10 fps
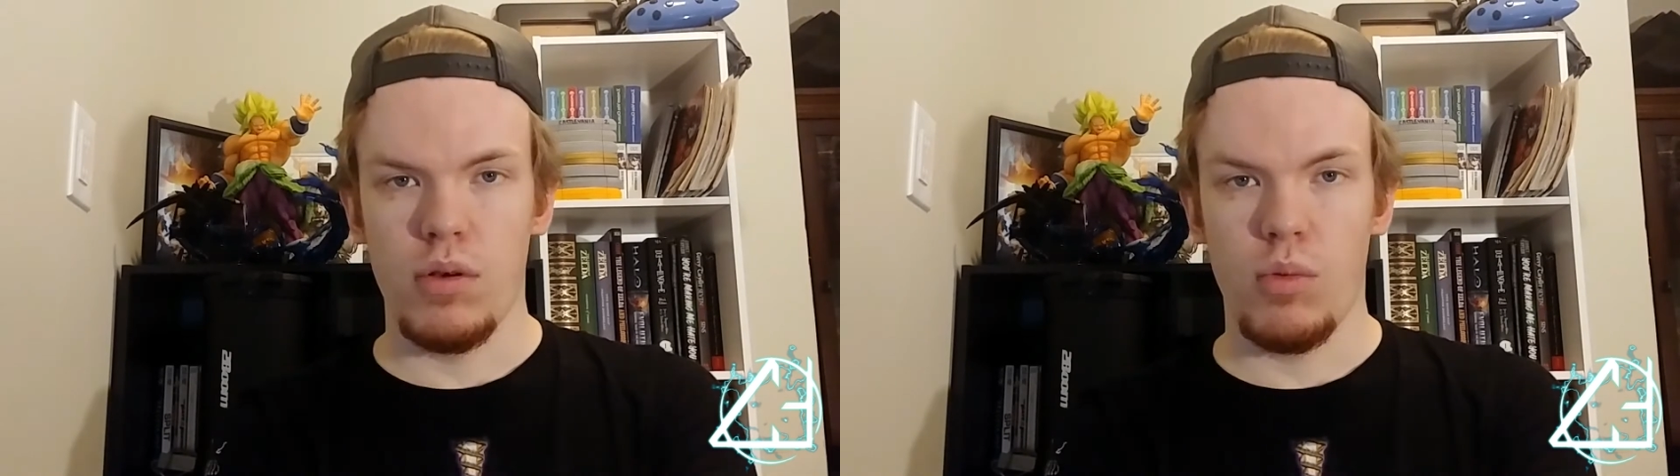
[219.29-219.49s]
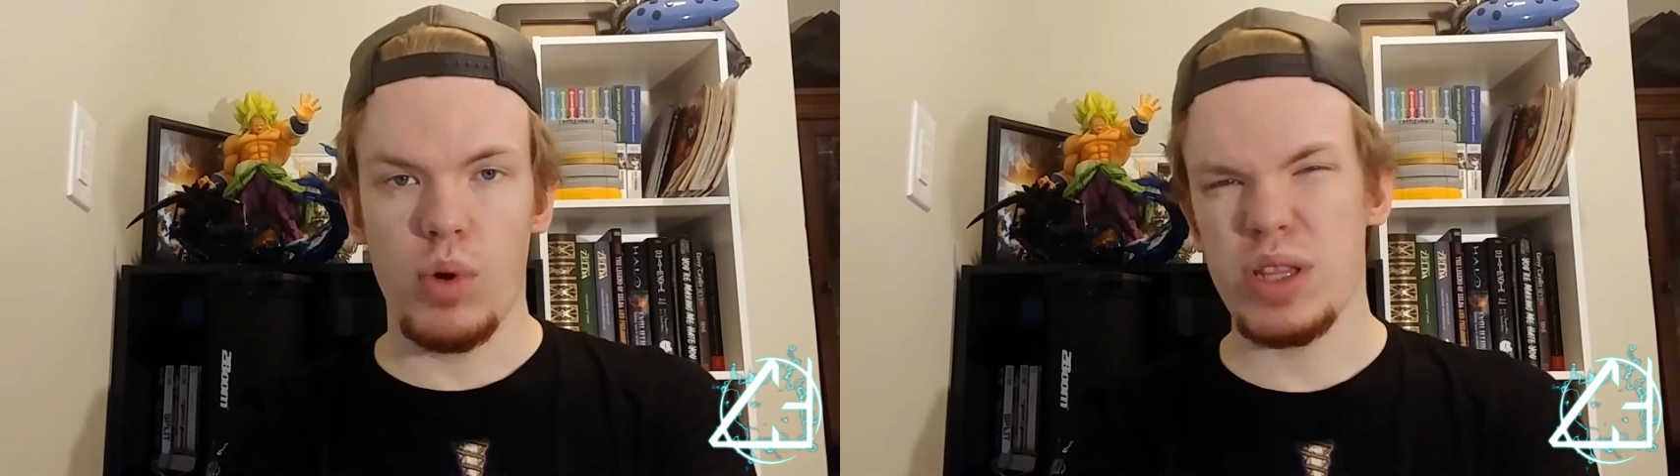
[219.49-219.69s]

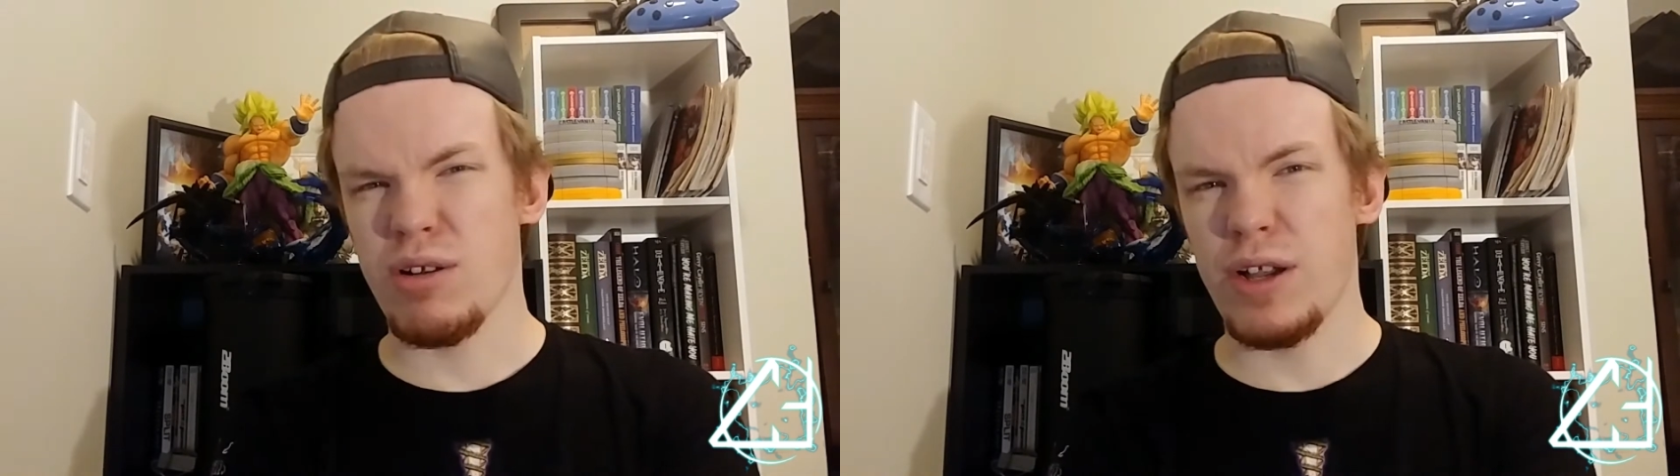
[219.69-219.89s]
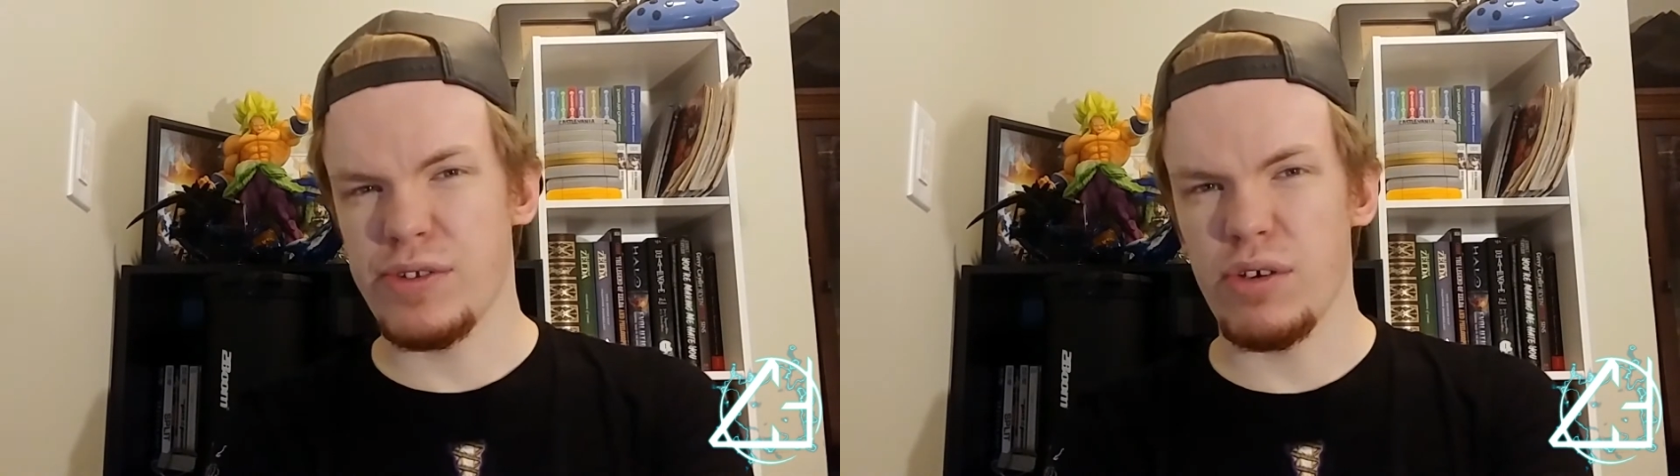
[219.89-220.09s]
Whether
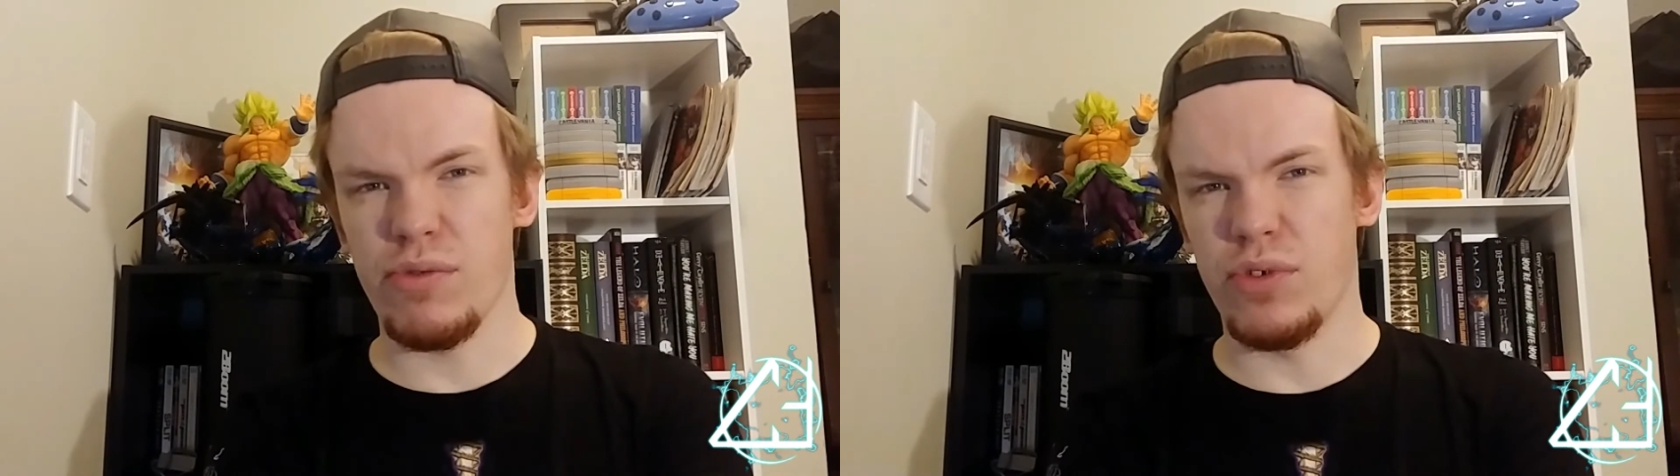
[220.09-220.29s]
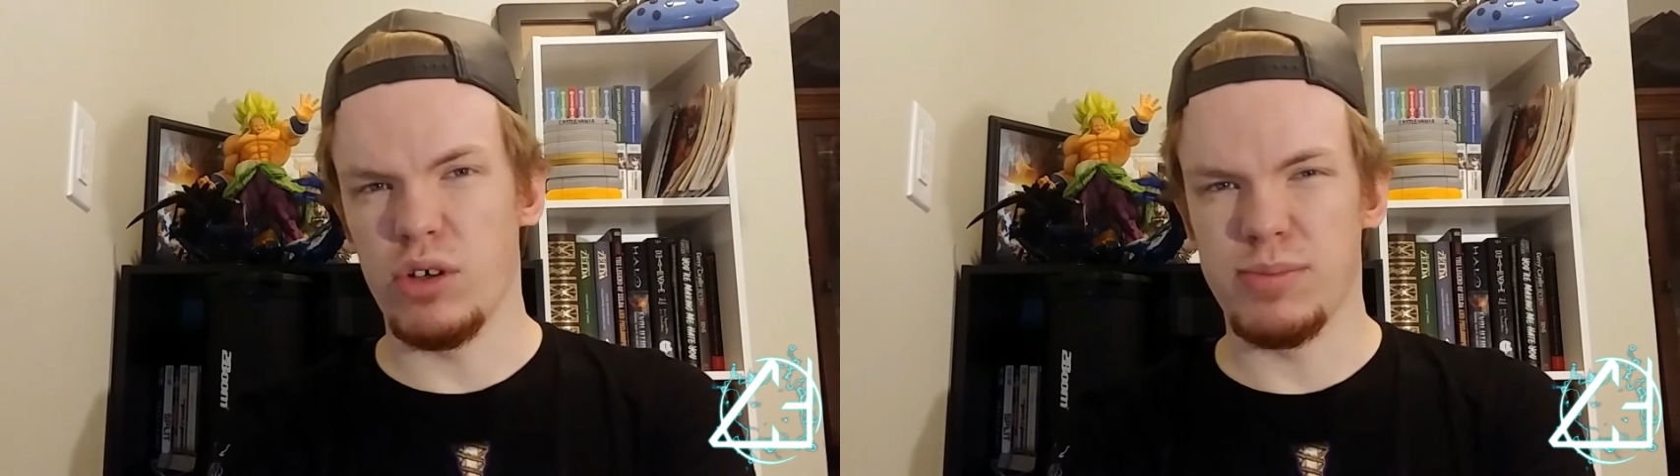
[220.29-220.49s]
I do
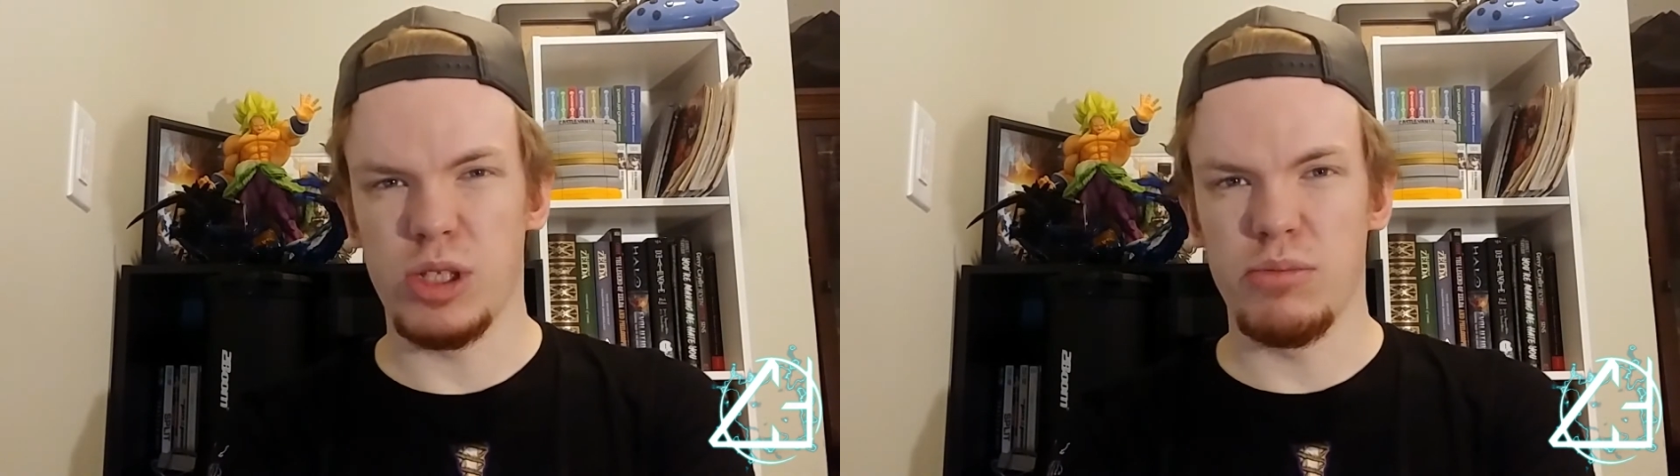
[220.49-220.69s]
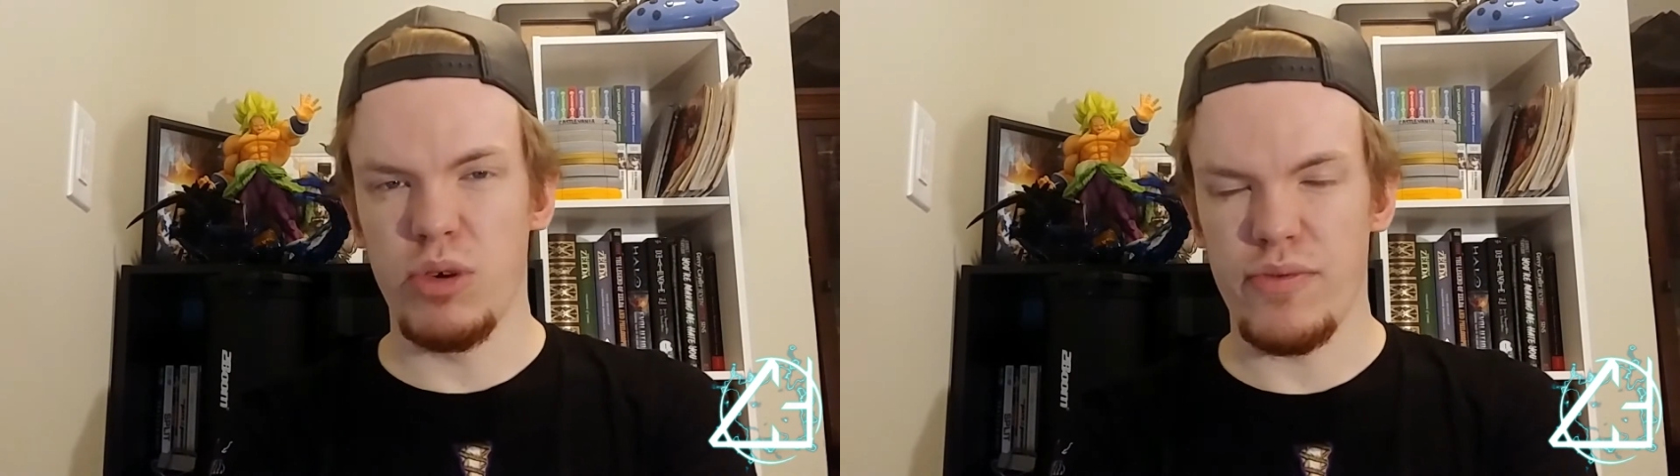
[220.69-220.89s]

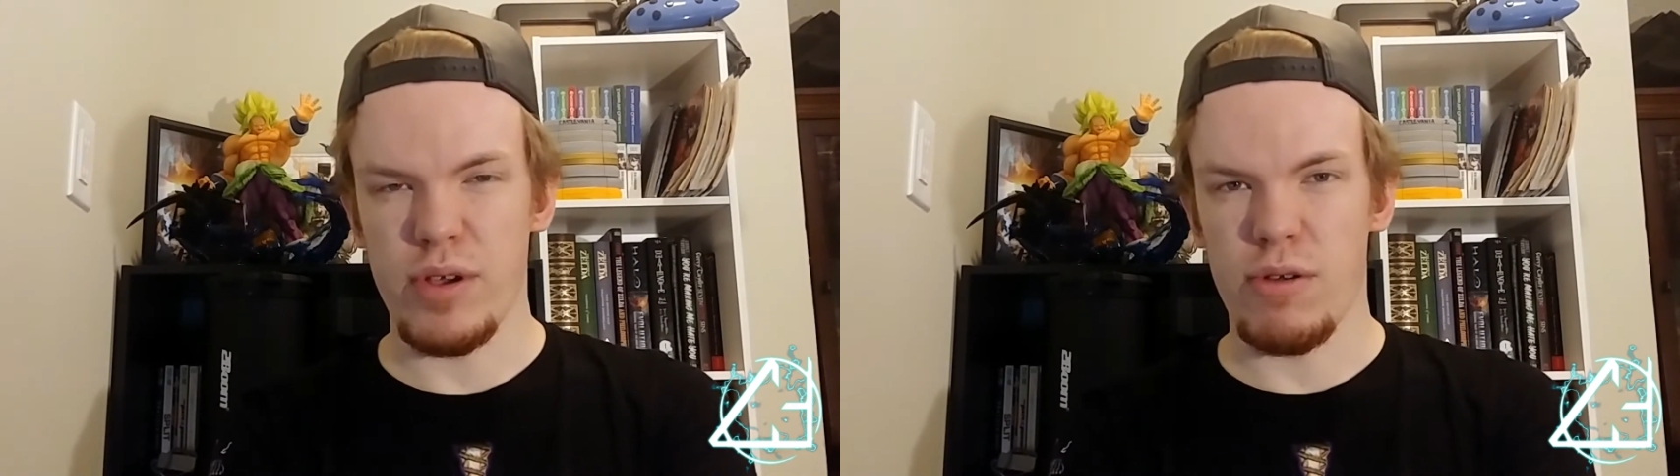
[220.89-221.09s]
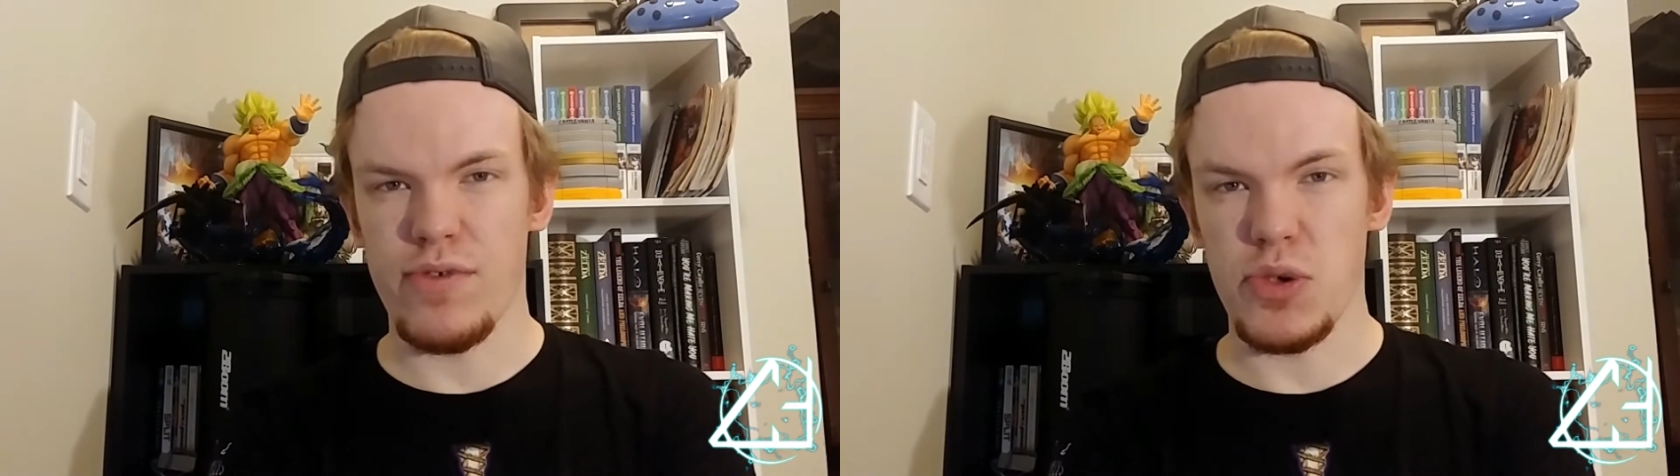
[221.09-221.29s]
full-blown movie
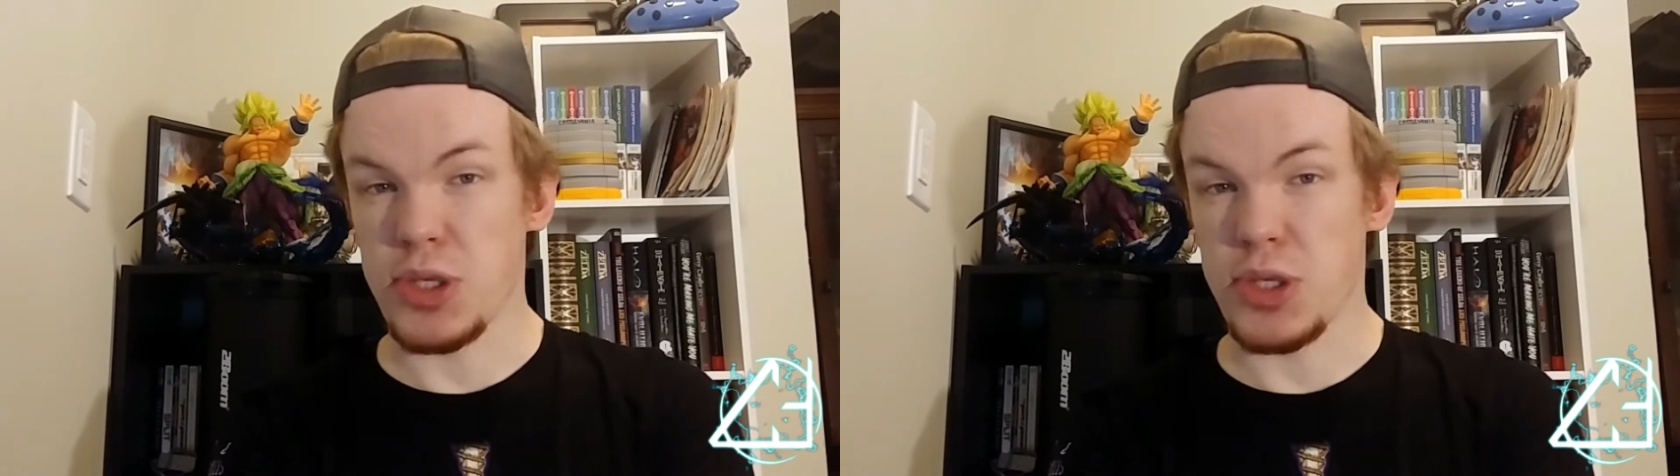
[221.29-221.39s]
reviews